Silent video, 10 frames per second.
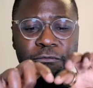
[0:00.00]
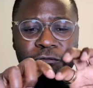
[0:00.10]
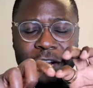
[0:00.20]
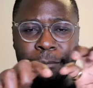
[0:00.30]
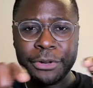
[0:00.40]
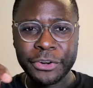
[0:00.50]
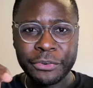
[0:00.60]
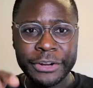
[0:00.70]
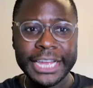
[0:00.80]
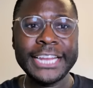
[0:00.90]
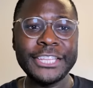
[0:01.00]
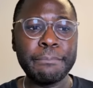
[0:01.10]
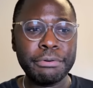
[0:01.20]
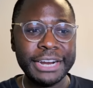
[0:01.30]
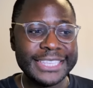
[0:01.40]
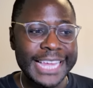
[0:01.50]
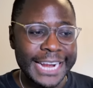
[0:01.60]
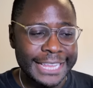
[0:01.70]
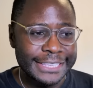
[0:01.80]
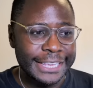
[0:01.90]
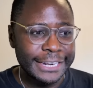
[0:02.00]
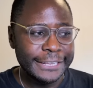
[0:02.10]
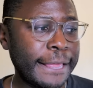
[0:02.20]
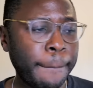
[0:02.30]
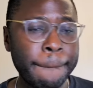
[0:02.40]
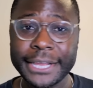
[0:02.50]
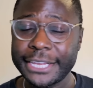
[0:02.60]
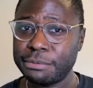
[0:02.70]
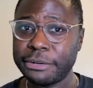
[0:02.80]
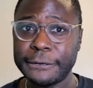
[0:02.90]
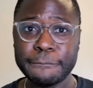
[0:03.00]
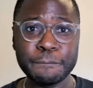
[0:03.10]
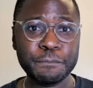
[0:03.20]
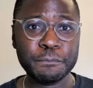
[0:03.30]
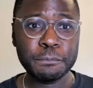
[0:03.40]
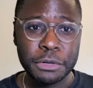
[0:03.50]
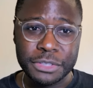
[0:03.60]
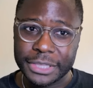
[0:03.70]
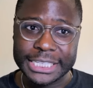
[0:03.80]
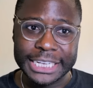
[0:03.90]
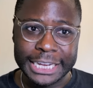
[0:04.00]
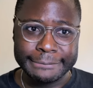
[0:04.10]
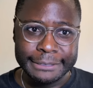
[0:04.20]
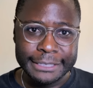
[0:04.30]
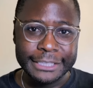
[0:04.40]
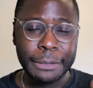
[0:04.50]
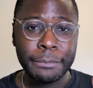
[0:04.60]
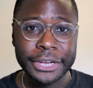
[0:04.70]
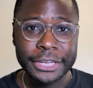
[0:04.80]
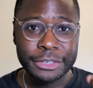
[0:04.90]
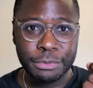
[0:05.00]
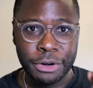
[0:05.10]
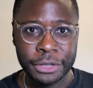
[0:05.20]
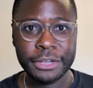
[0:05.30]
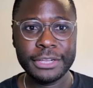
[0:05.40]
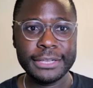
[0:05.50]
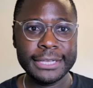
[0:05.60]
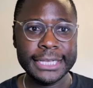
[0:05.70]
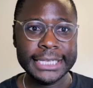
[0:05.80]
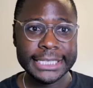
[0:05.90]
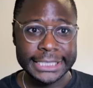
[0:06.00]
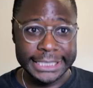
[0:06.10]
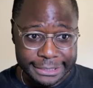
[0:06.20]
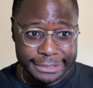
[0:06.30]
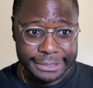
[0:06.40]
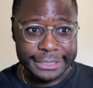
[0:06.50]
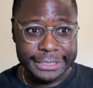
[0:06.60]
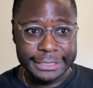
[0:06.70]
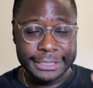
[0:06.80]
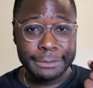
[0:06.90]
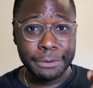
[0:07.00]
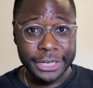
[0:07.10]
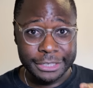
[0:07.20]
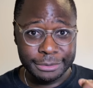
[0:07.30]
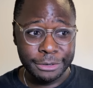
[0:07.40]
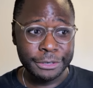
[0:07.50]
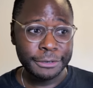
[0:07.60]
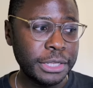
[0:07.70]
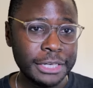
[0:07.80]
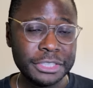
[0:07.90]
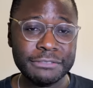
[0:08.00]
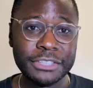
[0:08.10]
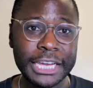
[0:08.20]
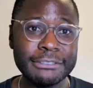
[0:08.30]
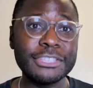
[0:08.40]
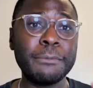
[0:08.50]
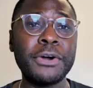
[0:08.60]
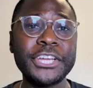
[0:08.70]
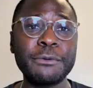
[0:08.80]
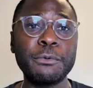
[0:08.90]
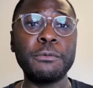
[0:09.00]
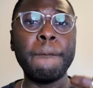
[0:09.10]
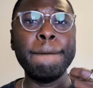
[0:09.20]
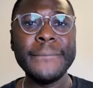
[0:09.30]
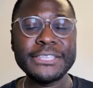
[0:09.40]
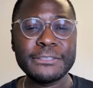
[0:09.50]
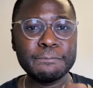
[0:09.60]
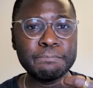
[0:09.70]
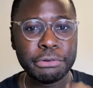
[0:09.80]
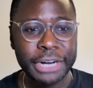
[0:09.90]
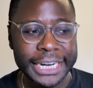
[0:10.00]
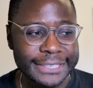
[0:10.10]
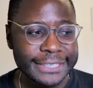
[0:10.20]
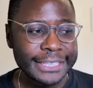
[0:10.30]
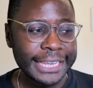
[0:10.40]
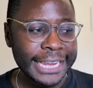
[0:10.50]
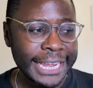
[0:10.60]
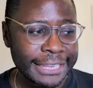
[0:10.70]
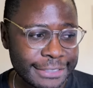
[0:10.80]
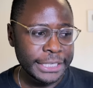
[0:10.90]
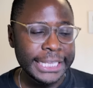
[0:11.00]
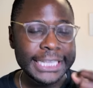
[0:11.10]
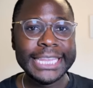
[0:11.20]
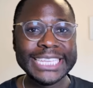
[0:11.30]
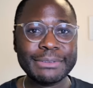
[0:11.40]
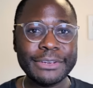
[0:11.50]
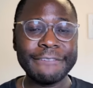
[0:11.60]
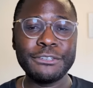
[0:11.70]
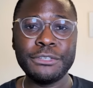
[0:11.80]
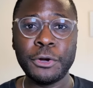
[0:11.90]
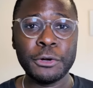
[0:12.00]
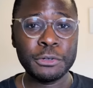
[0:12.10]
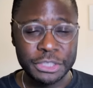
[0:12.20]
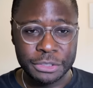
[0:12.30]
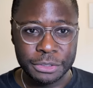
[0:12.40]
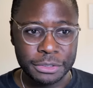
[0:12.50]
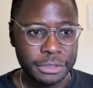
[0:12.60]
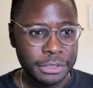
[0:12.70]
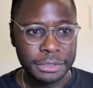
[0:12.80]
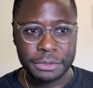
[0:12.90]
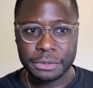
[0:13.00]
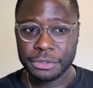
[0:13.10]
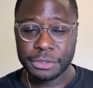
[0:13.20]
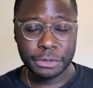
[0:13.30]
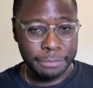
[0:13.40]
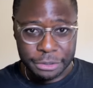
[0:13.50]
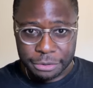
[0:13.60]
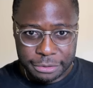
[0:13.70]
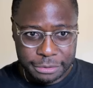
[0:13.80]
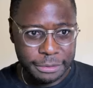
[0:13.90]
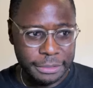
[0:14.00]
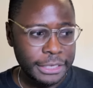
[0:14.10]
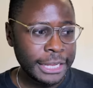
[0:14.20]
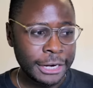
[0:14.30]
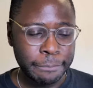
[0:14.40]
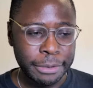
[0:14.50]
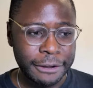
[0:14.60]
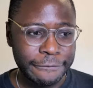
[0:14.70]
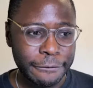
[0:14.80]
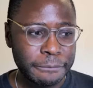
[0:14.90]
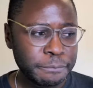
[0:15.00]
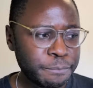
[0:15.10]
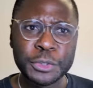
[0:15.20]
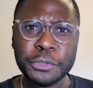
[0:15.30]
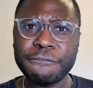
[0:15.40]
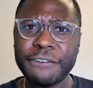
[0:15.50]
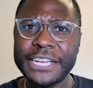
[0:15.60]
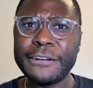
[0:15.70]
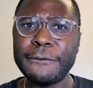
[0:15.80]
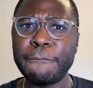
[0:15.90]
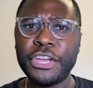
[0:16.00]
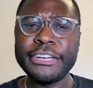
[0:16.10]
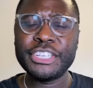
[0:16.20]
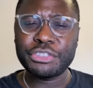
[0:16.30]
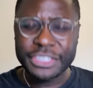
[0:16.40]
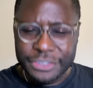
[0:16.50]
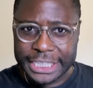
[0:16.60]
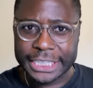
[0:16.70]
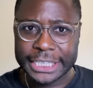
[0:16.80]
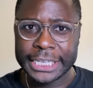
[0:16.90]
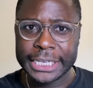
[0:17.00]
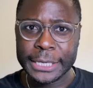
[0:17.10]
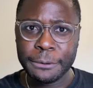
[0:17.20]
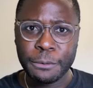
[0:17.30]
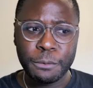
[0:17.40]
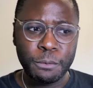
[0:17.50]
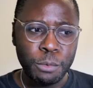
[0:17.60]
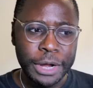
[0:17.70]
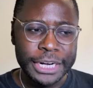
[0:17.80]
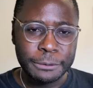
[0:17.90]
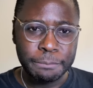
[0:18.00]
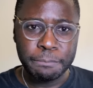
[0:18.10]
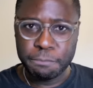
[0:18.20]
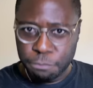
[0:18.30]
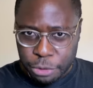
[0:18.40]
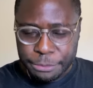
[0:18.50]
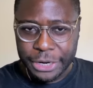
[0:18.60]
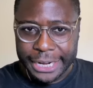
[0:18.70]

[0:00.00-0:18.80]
find a middle ground and they price that asset. But guess what? Most of the time, the market is wrong. Yes, the market is wrong. Lots of times, the market will misprice an asset. That's why you have to do your own research using TokenMetrics and our platform to find out intrinsically what is a crypto